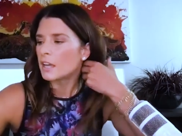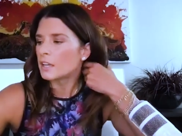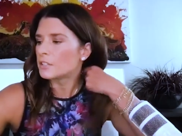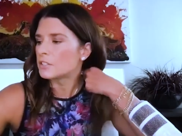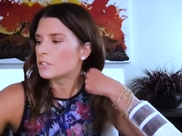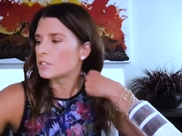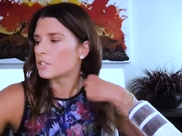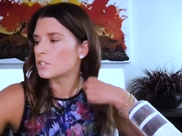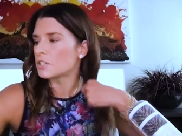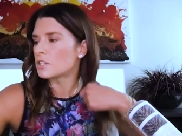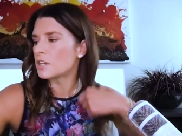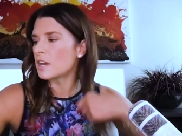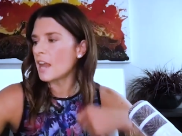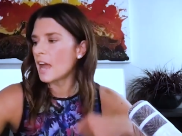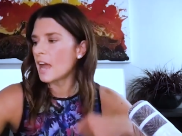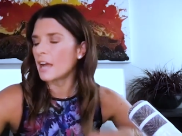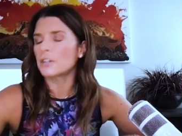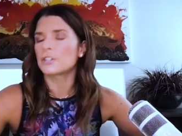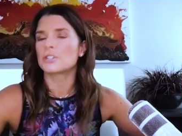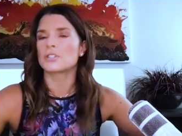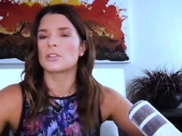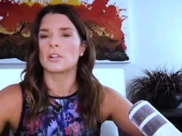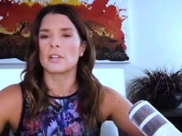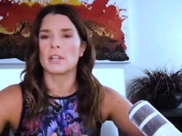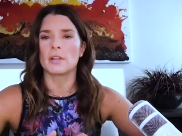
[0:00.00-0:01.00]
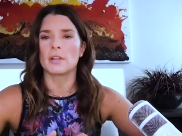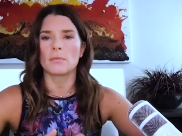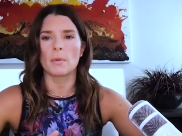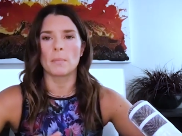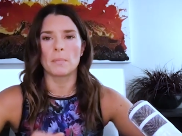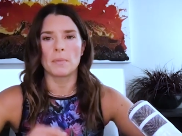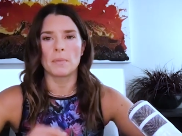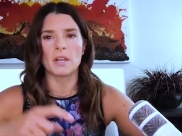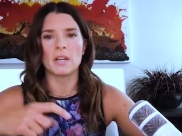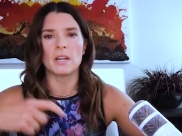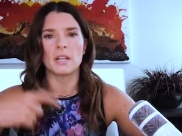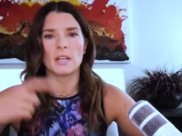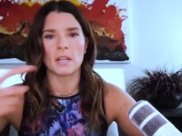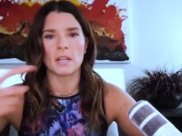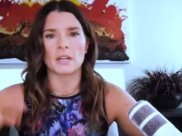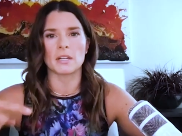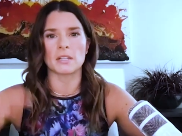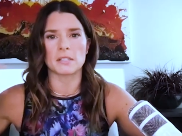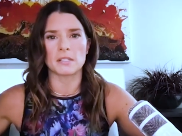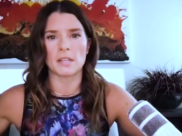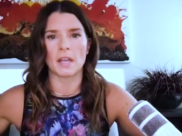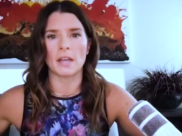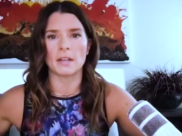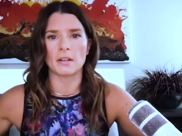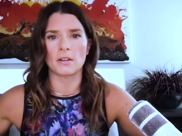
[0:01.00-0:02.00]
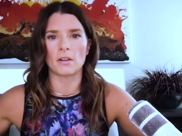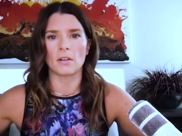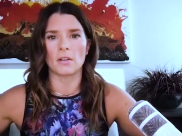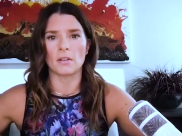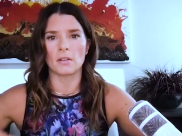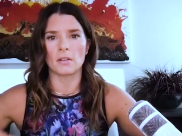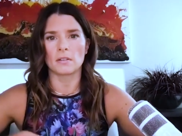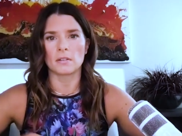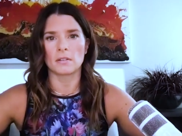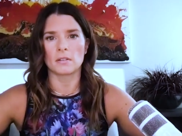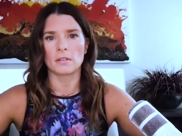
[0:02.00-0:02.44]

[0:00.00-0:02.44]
it's just naturally repeating in a cycle.